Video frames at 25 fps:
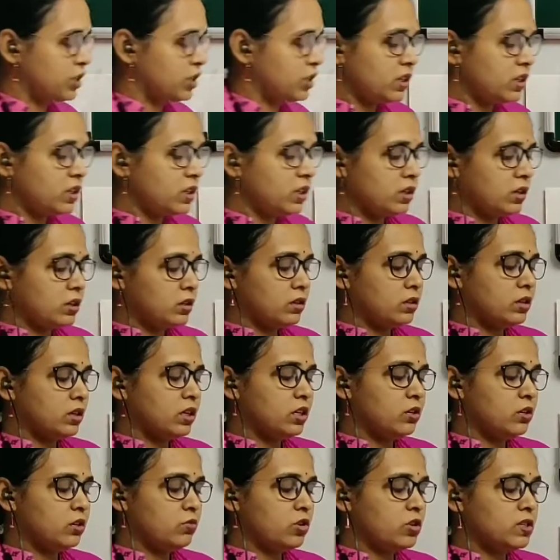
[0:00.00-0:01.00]
opened up
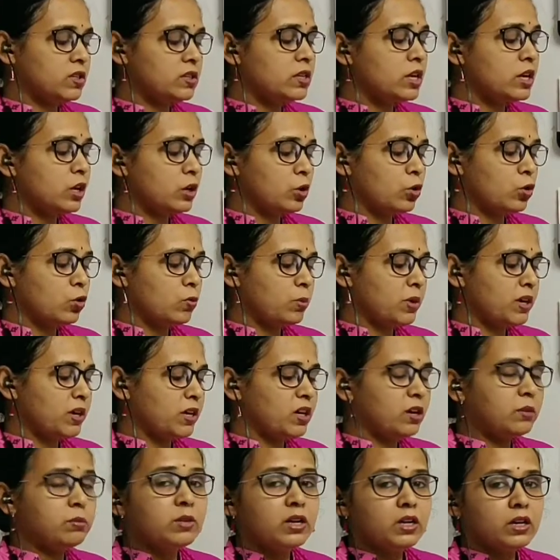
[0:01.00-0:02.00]
and we
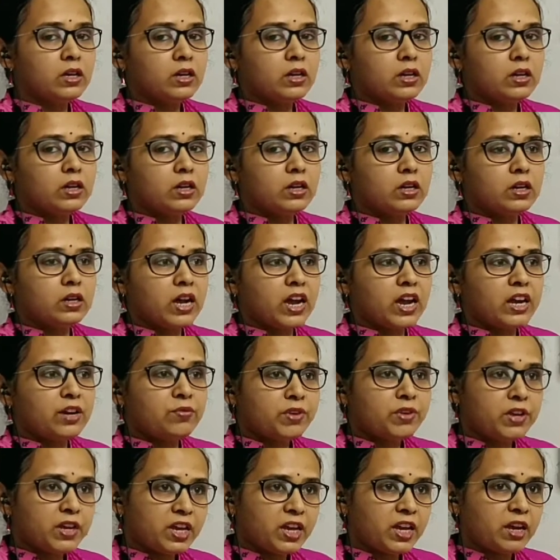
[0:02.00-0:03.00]
came to know that the
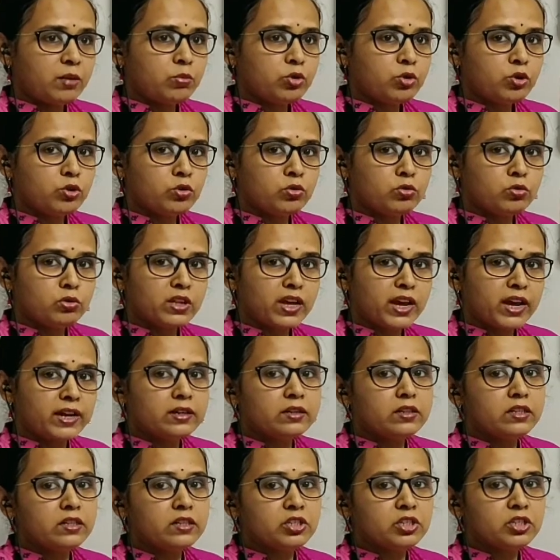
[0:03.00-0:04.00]
tree, the age of
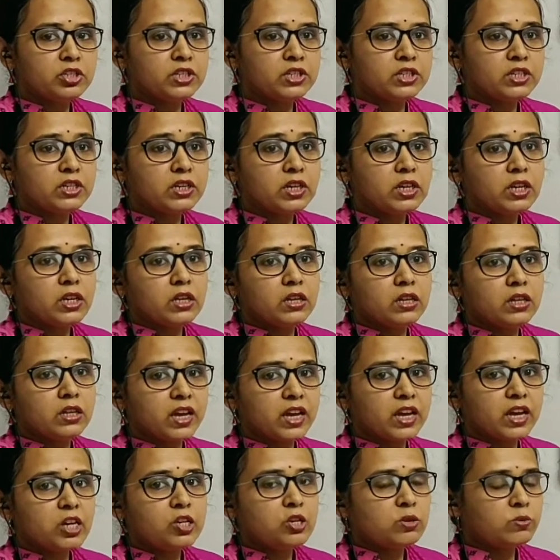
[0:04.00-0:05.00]
the tree was
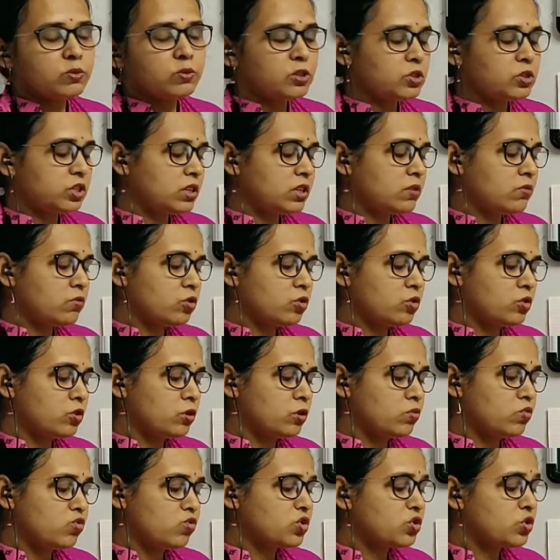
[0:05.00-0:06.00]
almost 200
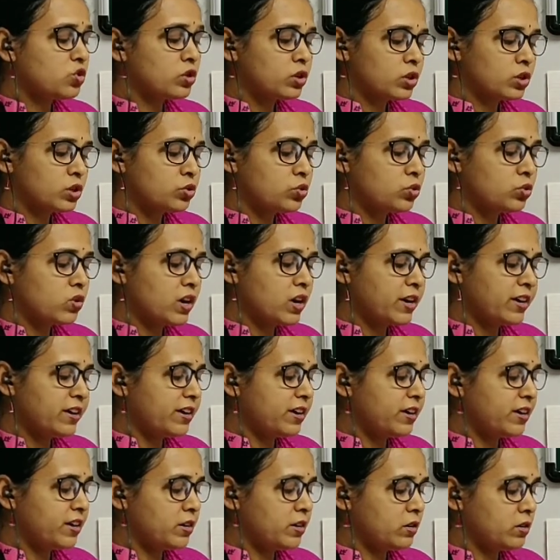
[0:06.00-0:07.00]
years.
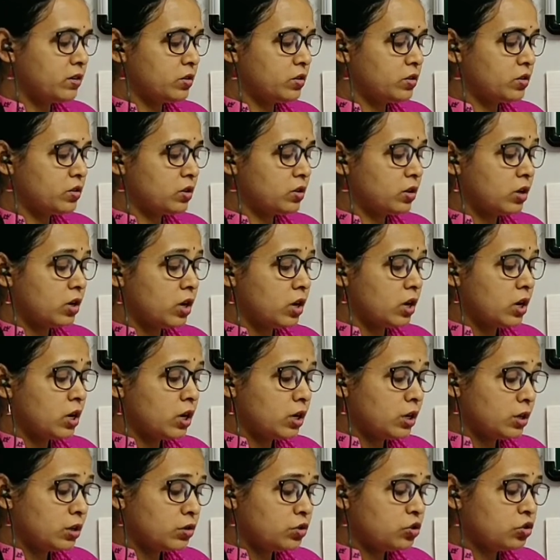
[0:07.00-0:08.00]
Soon afterwards, we
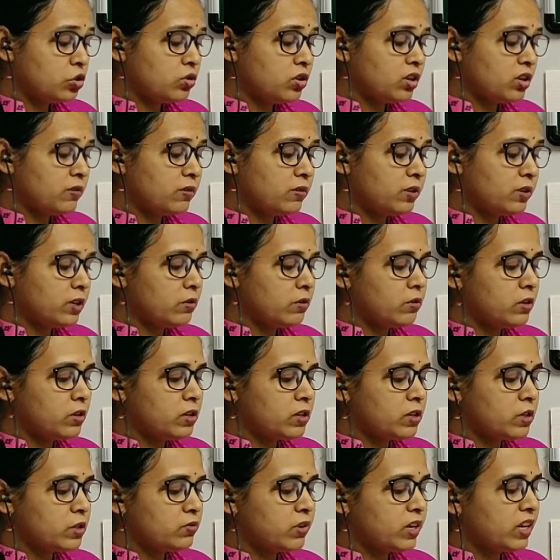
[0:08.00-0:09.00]
left Baroda.
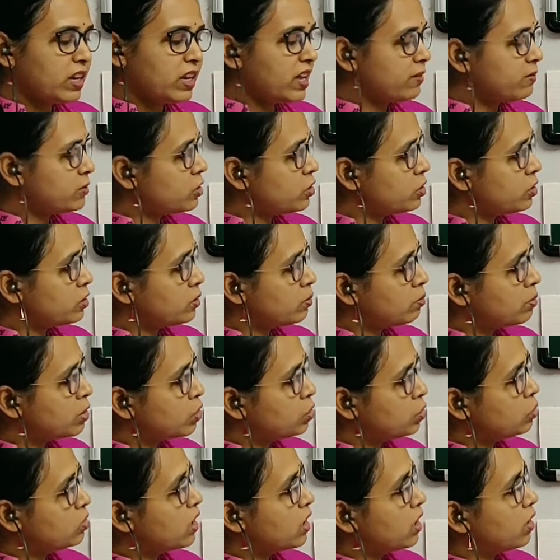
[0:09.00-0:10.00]

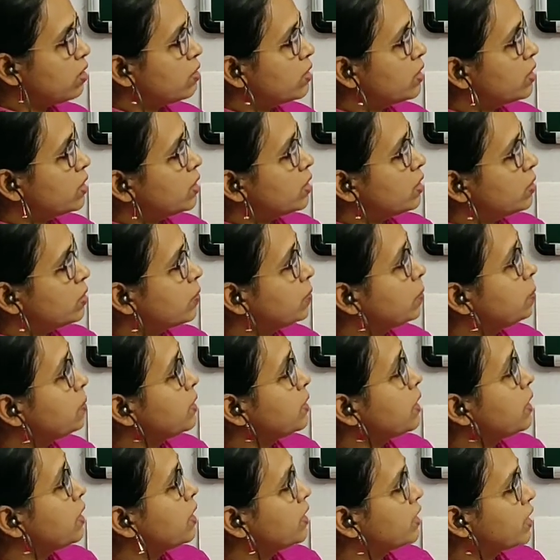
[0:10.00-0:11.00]
Earlier I told you
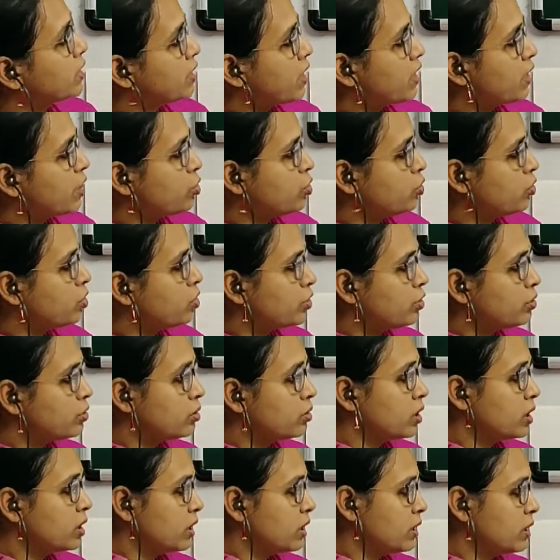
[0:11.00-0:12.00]
that
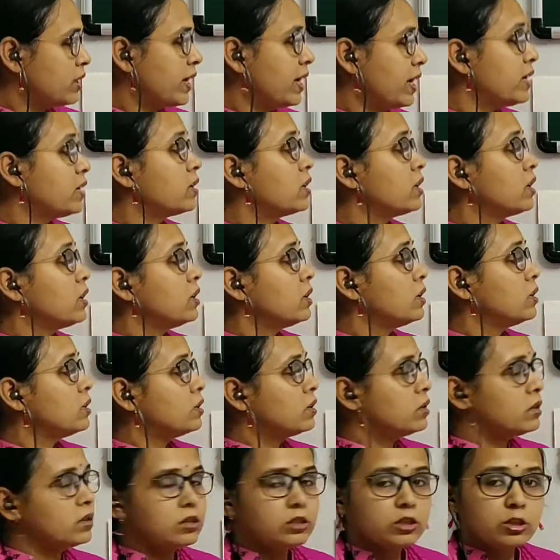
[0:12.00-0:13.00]
the poet, he
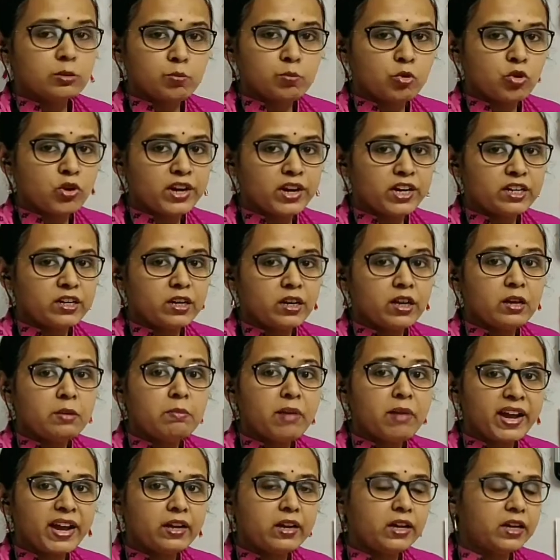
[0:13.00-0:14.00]
migrated from Baroda
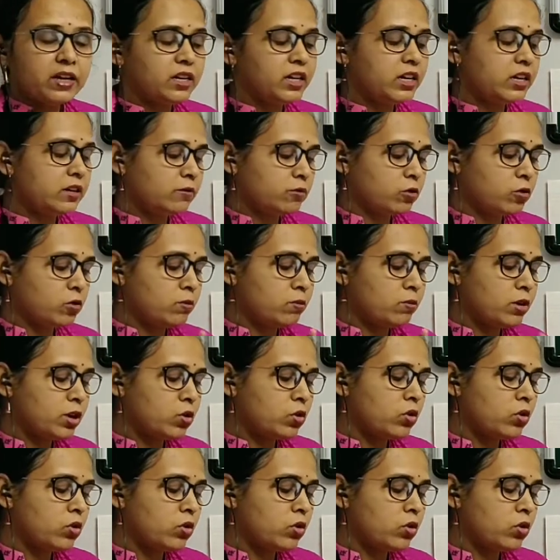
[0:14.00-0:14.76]
for Bombay.